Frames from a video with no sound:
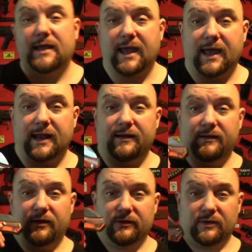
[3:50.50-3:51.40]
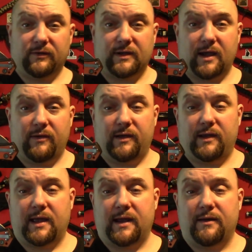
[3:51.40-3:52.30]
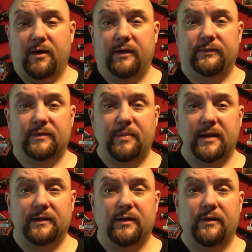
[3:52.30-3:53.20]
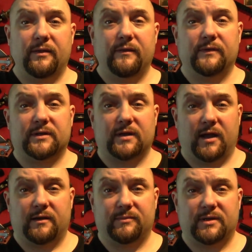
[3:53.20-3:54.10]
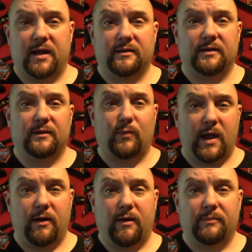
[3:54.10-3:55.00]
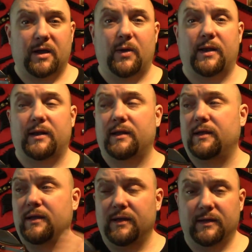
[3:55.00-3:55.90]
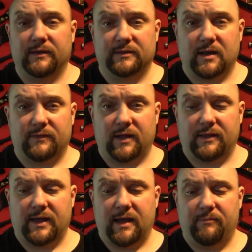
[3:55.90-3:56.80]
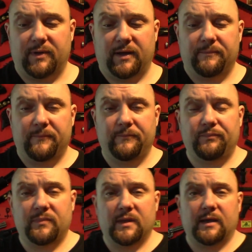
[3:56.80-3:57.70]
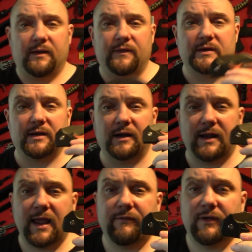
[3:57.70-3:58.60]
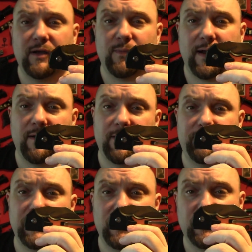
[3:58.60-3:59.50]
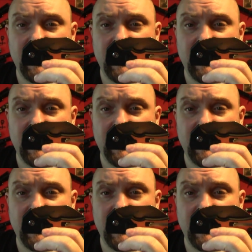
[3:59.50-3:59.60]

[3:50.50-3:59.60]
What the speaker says: can, I do carry a knife depending on the circumstances, where I'm going and stuff like that. But if it's in an area where I feel